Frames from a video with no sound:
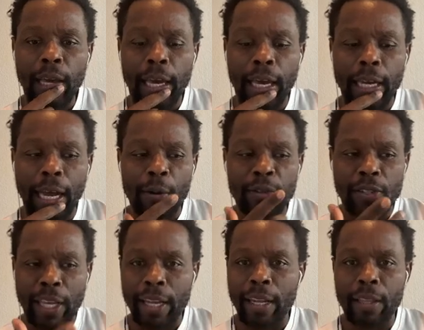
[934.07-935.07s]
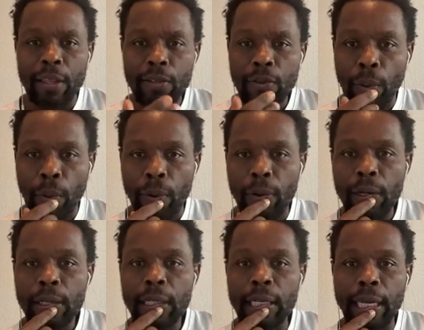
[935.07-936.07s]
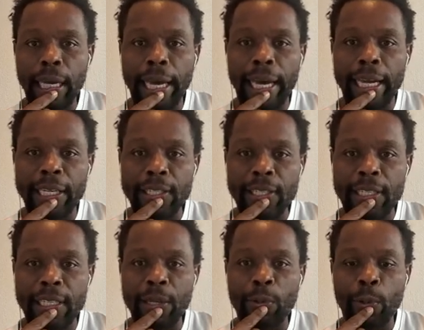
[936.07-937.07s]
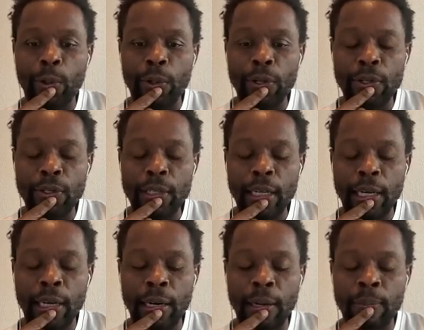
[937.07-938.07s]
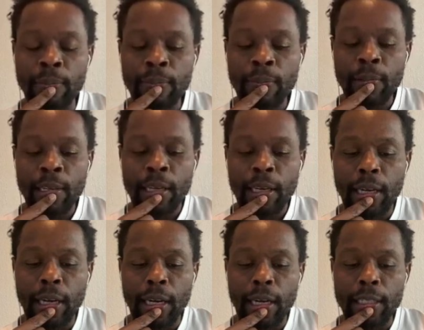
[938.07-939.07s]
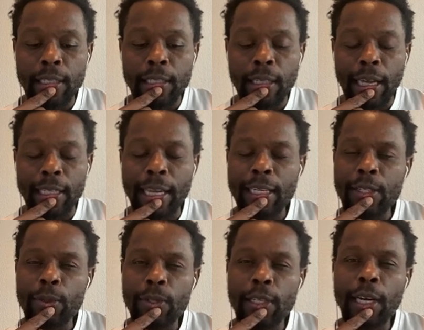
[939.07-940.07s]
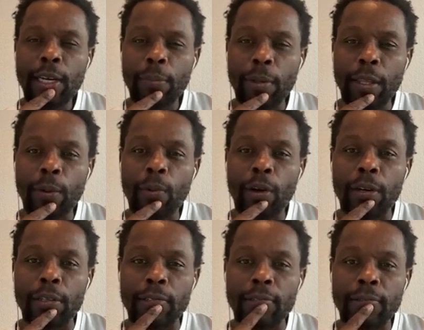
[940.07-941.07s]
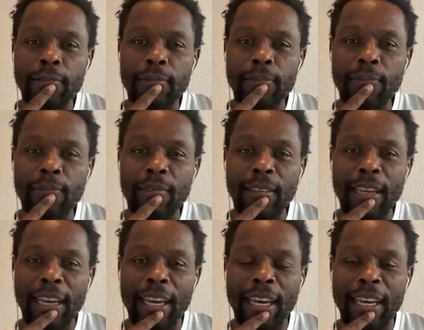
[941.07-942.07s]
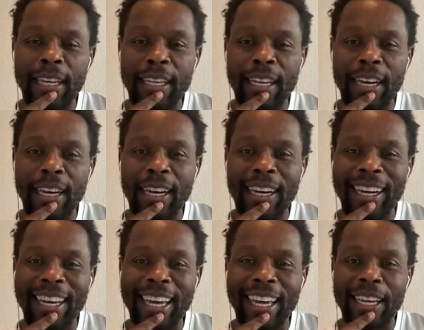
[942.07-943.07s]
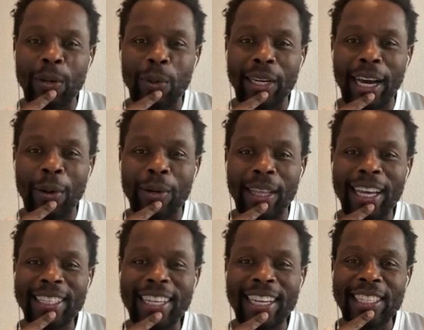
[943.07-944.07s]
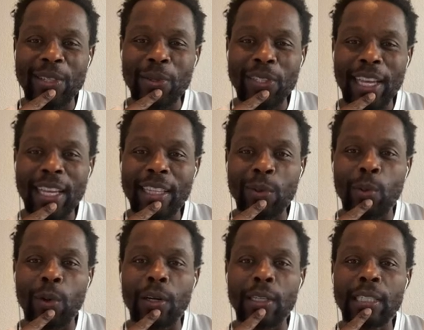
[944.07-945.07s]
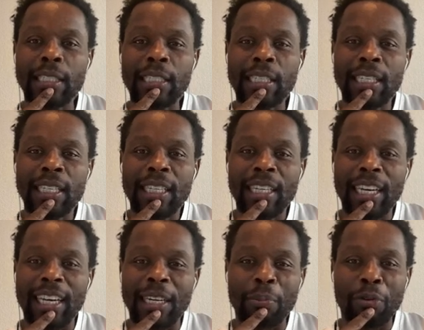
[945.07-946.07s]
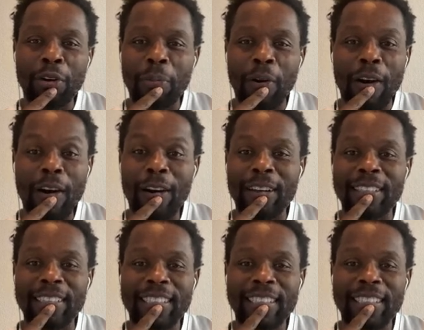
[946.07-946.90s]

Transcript: and I was dating this girl, and she was uh, uh, I thought she was gonna be the one, and uh, mm-hmm. and when I realized that she was not the one, and it broke my heart.